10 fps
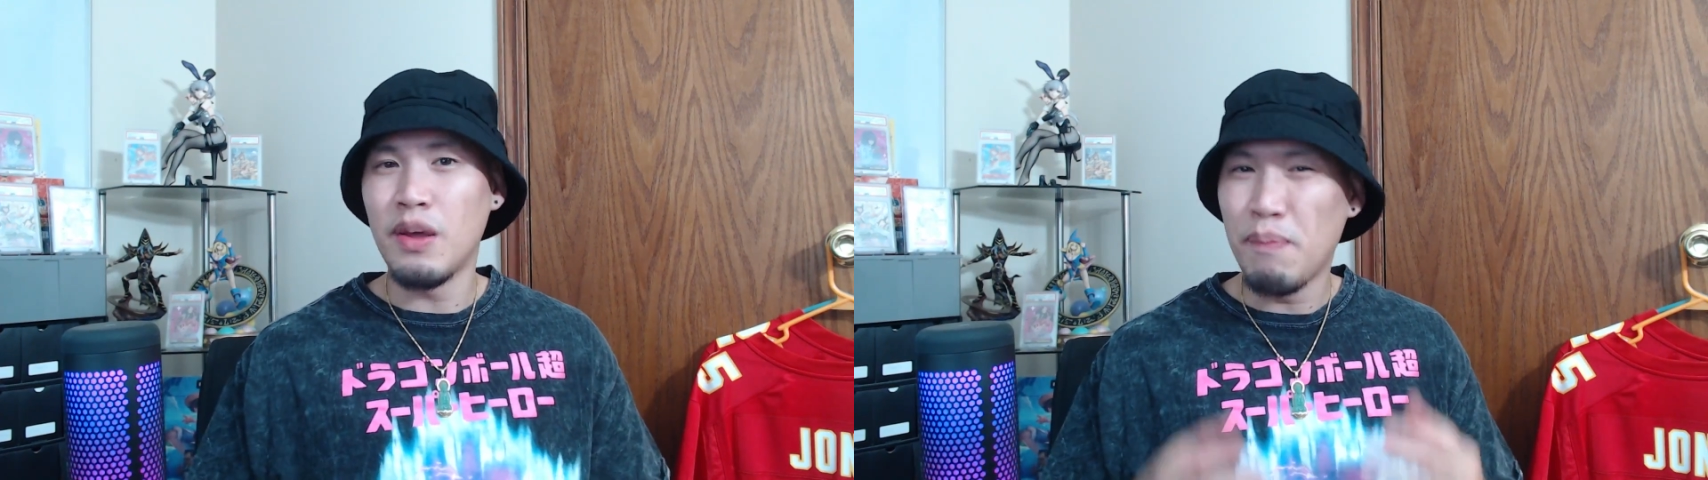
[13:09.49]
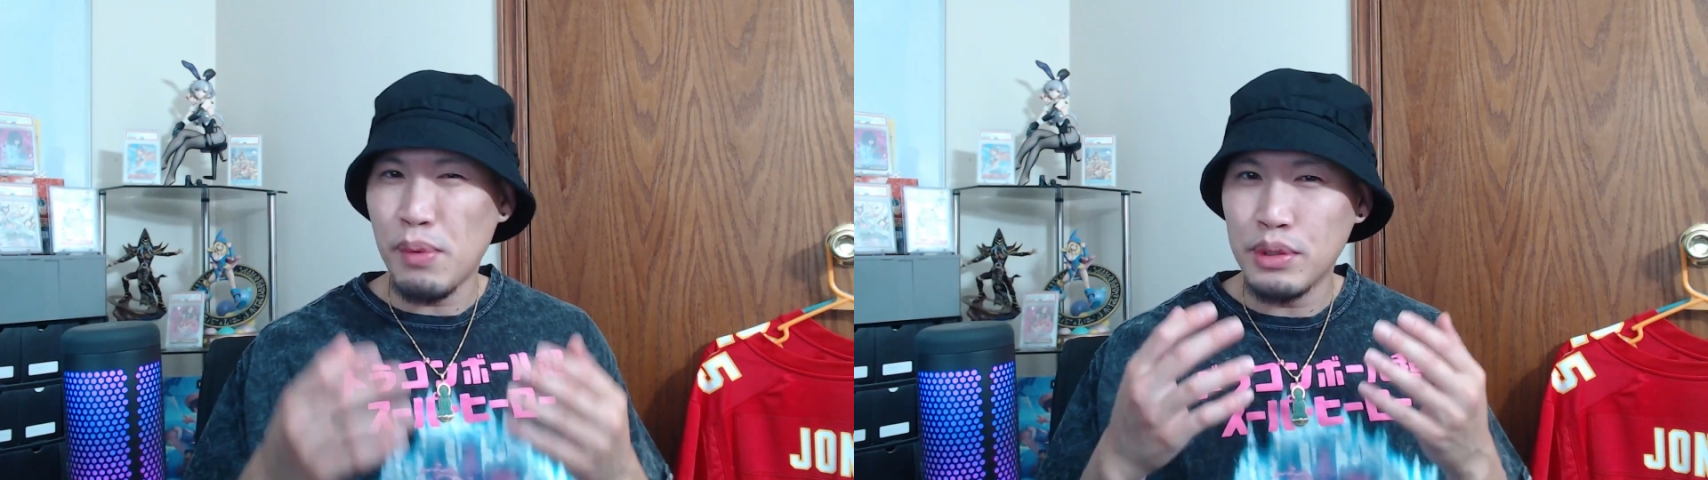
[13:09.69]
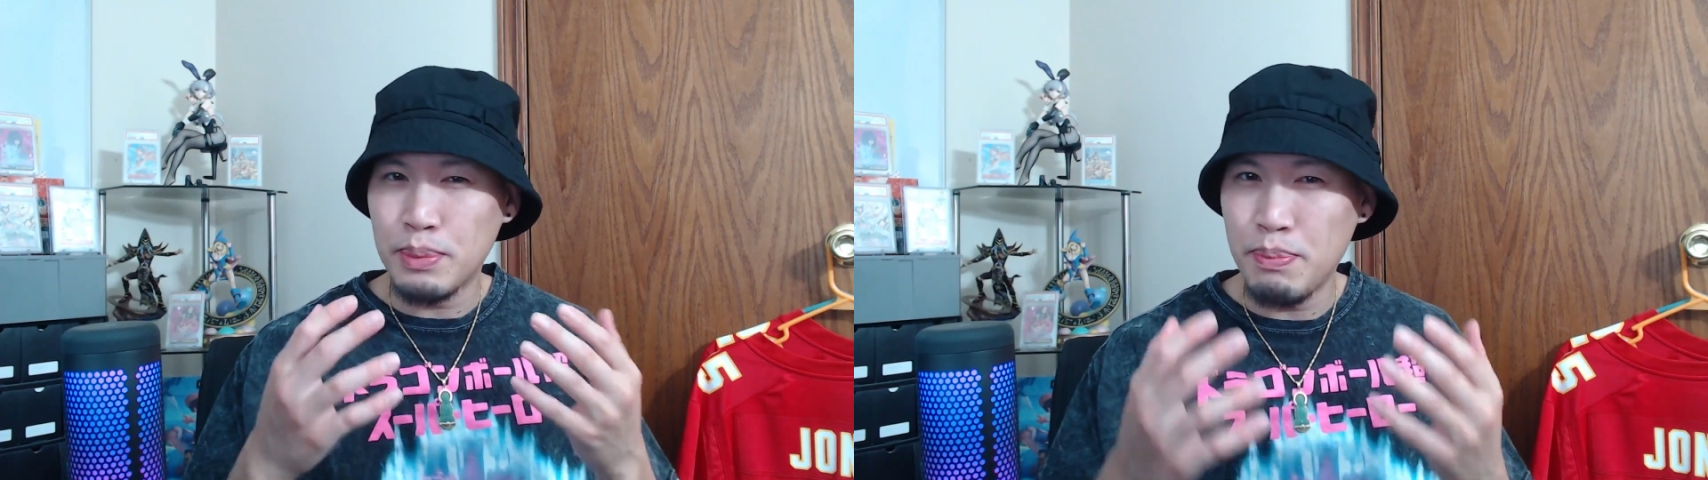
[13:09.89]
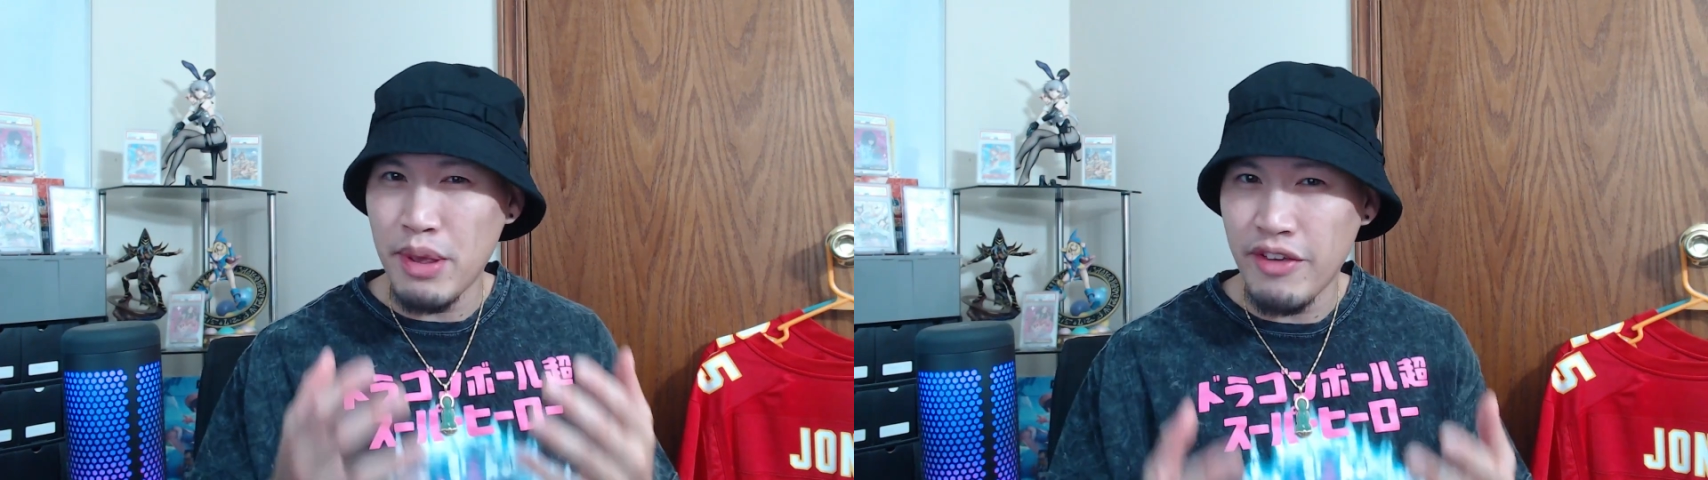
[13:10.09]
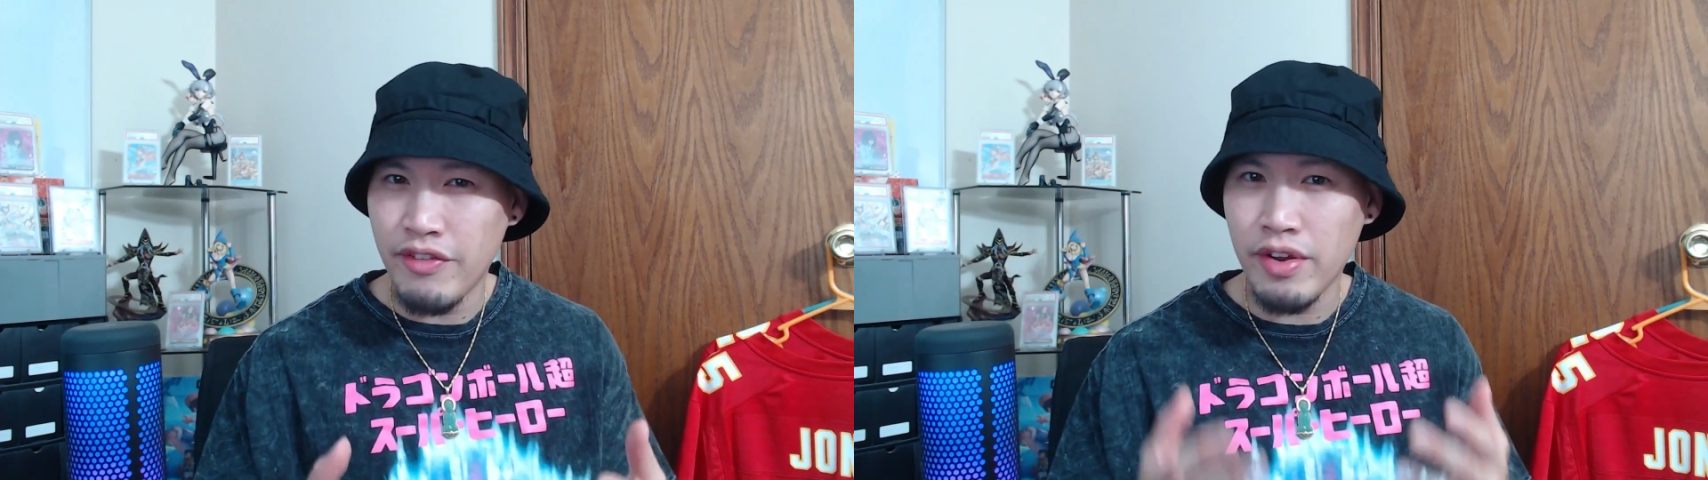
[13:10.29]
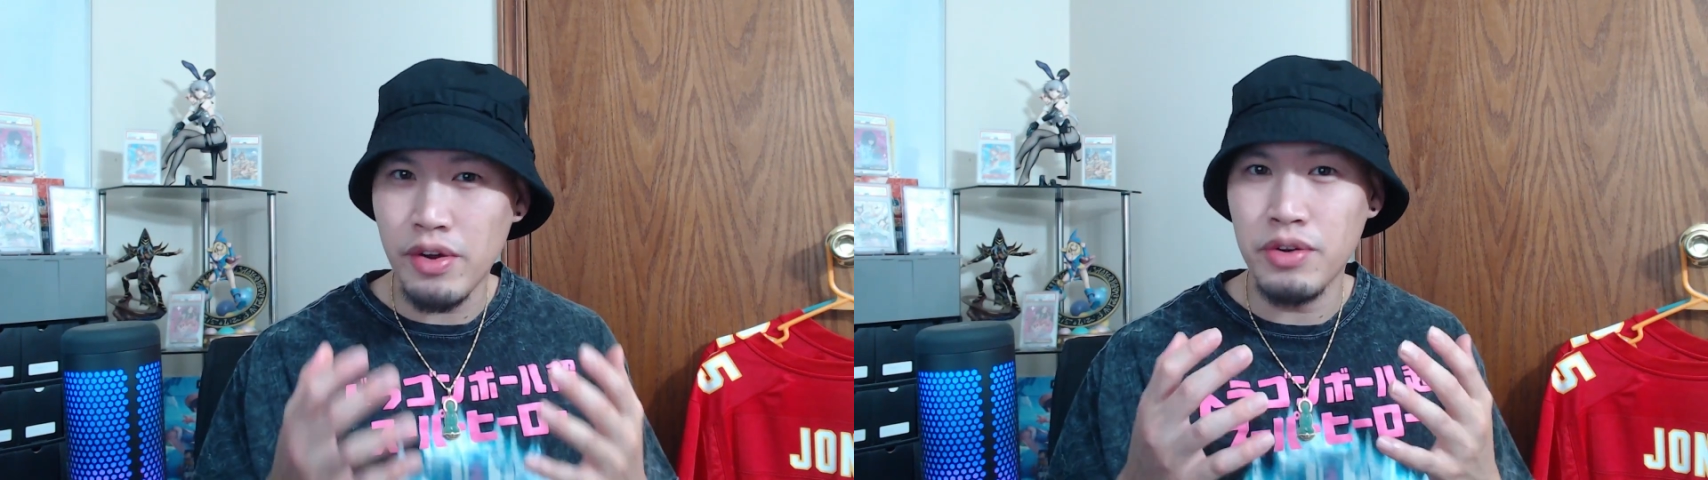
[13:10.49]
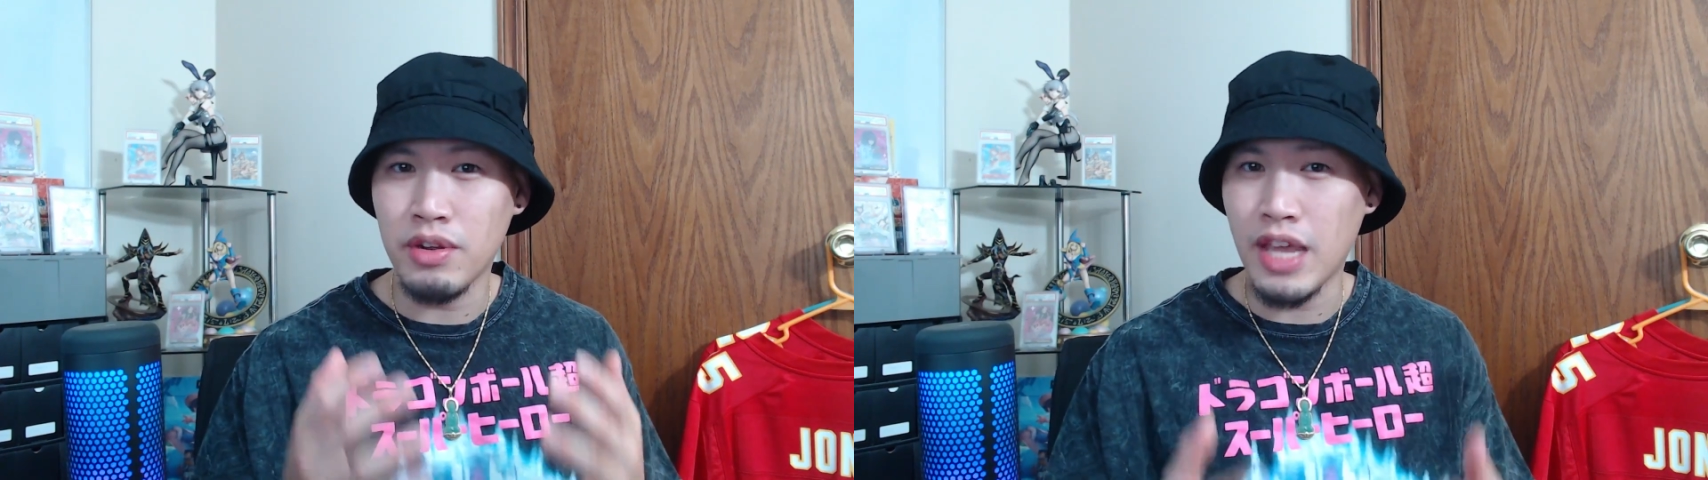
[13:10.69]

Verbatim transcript: most pivotal